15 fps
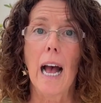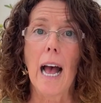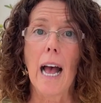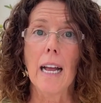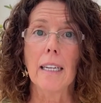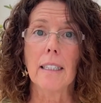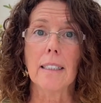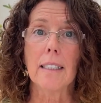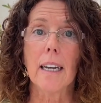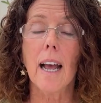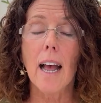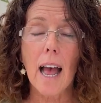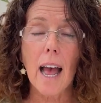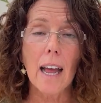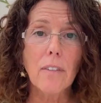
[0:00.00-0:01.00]
and
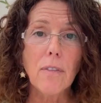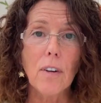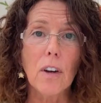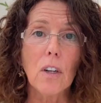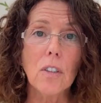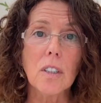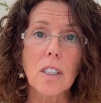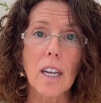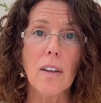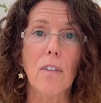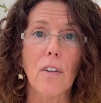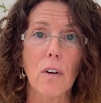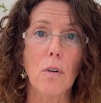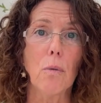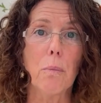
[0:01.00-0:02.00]
headphones,
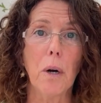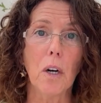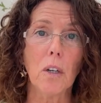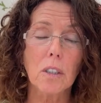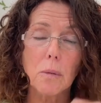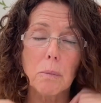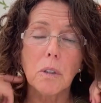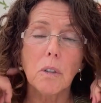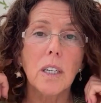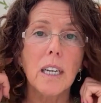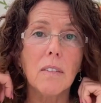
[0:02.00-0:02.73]
if at all possible,